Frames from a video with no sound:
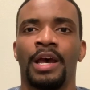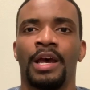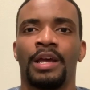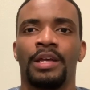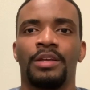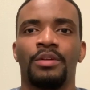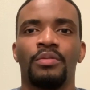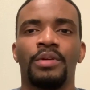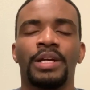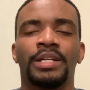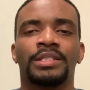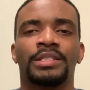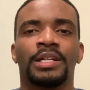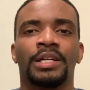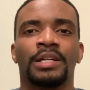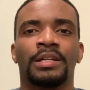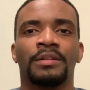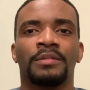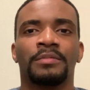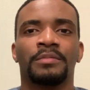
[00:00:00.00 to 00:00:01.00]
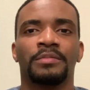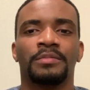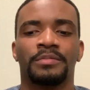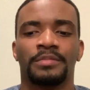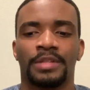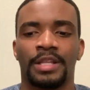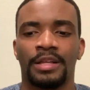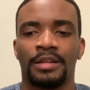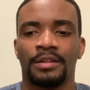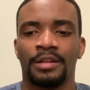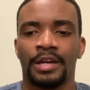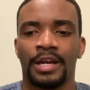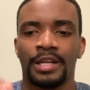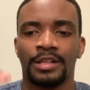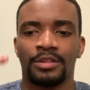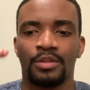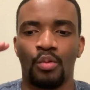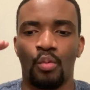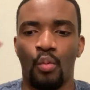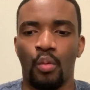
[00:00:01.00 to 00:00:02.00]
you get to look at
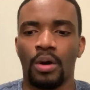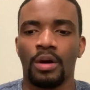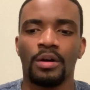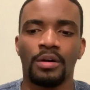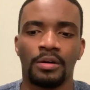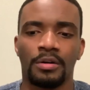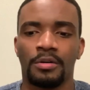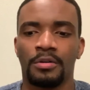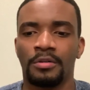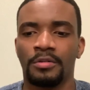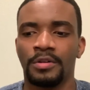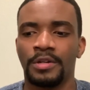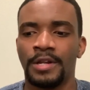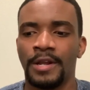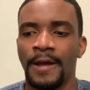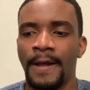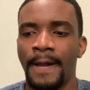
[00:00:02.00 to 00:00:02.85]
the world